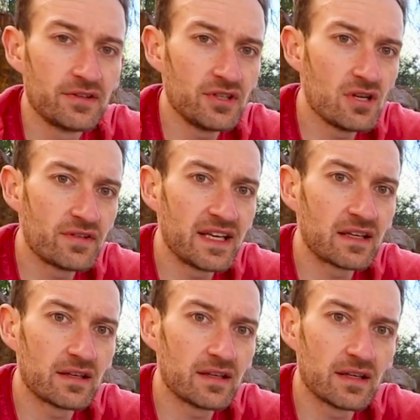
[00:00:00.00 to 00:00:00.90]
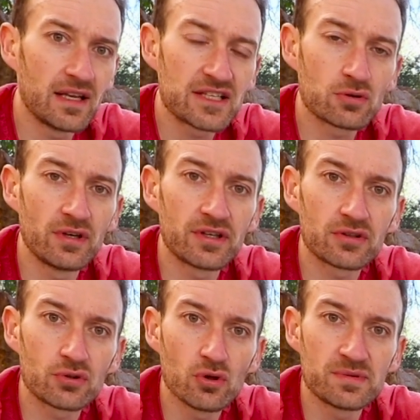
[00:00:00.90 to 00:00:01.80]
do you think electronic
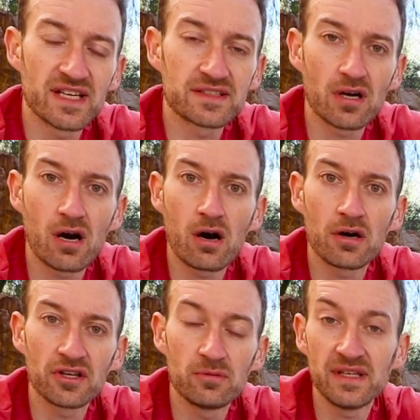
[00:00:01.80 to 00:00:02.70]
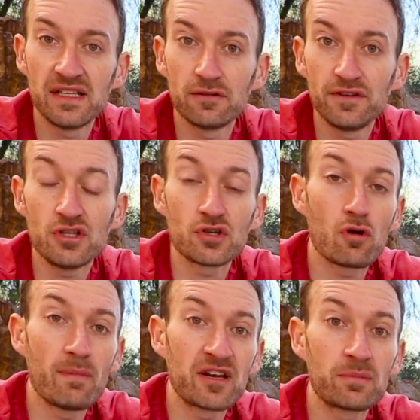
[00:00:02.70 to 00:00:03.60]
groupsets are going to be the future
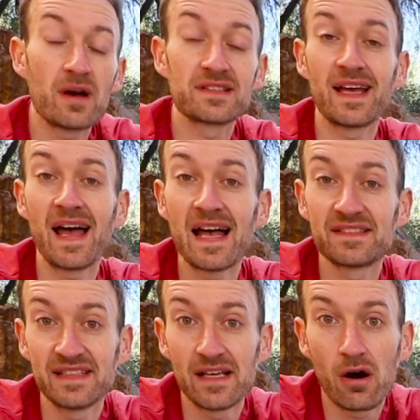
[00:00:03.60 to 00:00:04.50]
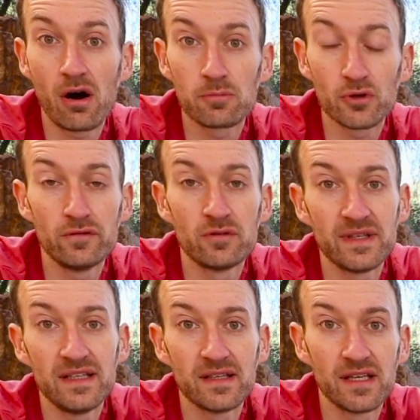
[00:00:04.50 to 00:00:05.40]
of mountain bikes as they are proven to
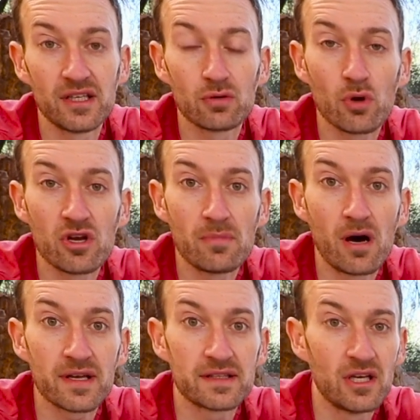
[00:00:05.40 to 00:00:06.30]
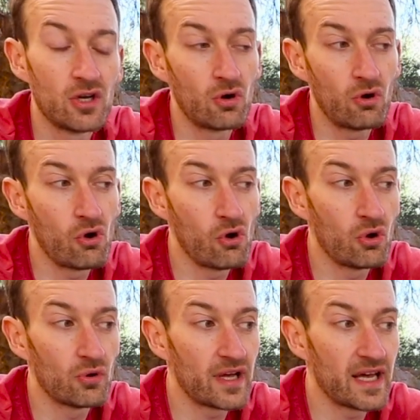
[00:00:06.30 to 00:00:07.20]
be in the road market
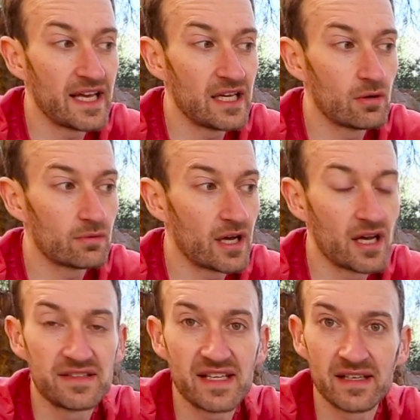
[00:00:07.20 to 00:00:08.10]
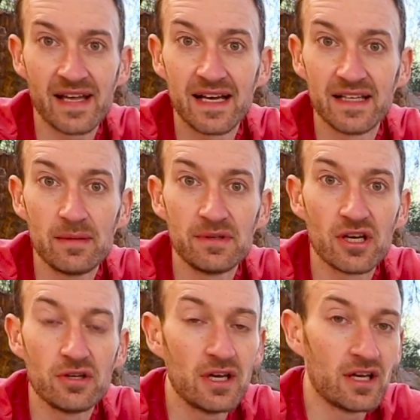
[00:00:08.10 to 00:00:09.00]
or a dead end alley? Let me
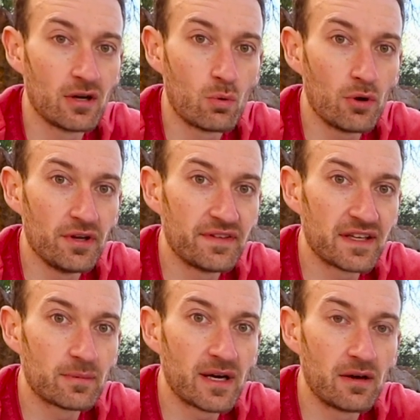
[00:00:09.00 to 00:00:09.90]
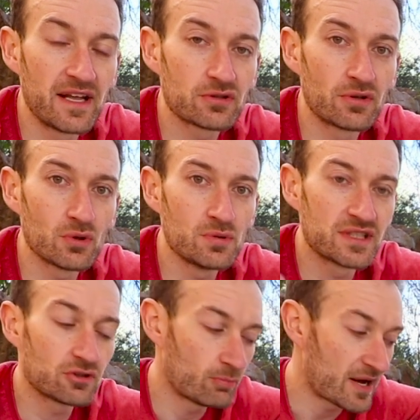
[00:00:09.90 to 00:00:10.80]
know what you think about electronic
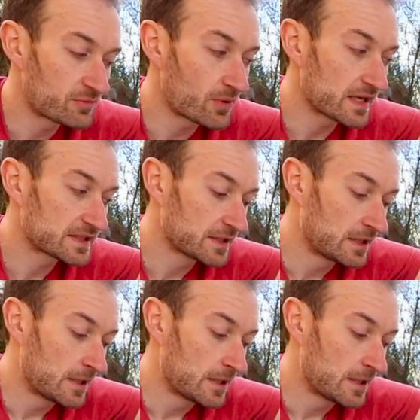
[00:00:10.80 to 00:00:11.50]
groupsets on mountain bikes.